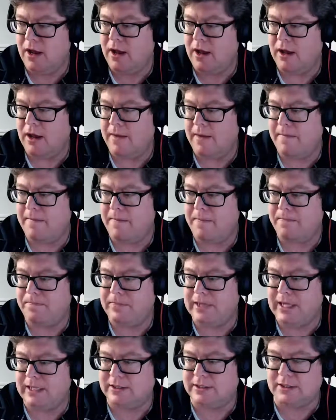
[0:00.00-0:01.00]
Mm-hmm. Um,
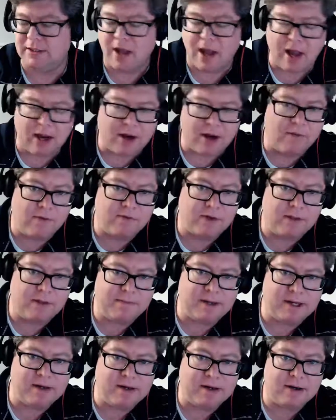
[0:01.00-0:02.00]
it's not overly
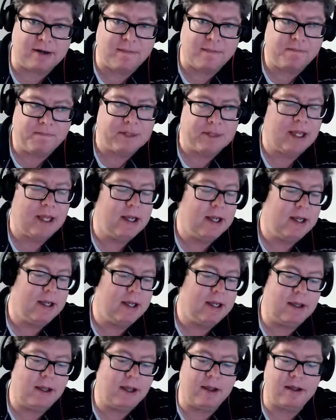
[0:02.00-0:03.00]
bitter.
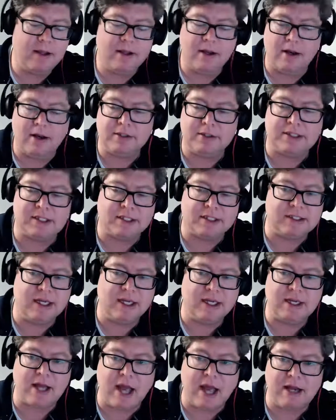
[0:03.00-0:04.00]
You know,
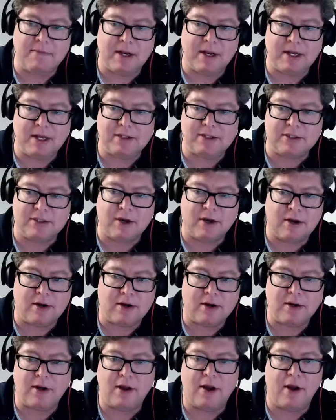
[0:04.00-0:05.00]
60 90 minutes
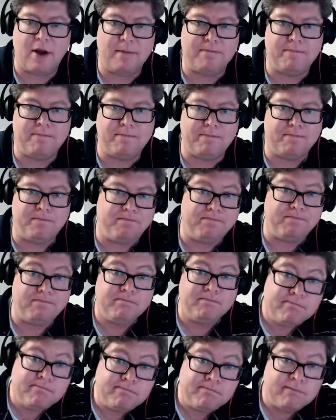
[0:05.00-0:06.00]
are are
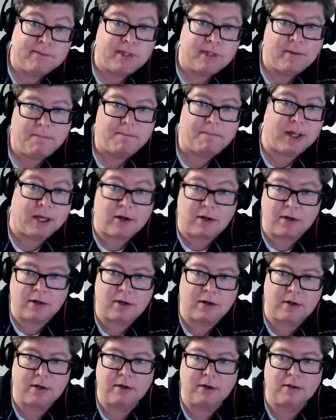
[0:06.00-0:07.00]

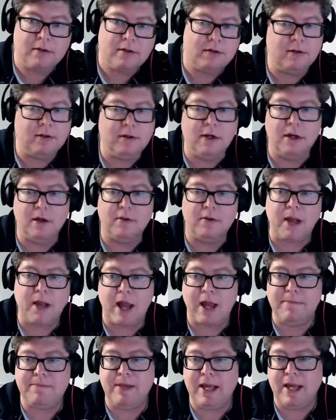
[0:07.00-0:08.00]
bitter, you know,
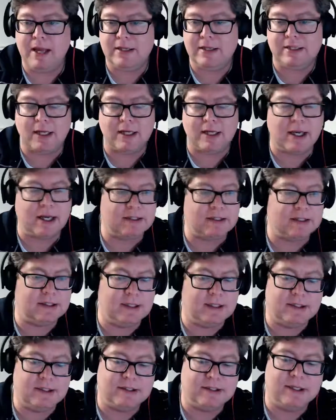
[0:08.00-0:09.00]
IPAs, I guess.
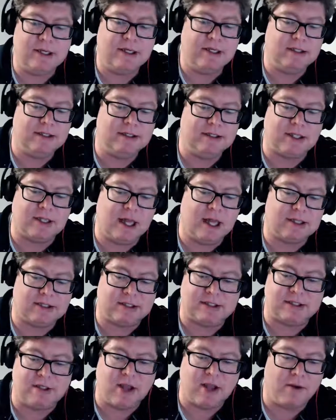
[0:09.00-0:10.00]
This is less
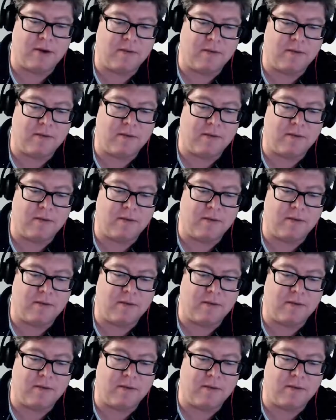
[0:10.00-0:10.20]
so.